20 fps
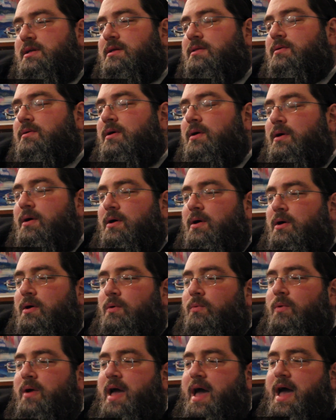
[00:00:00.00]
that
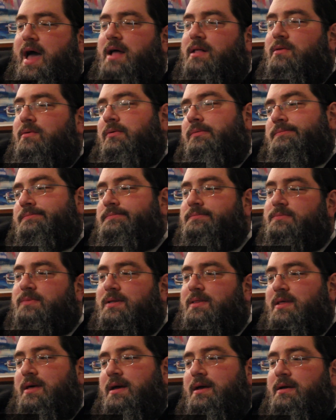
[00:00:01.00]
we had
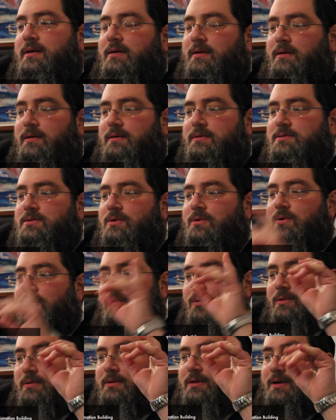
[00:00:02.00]
when they so-called,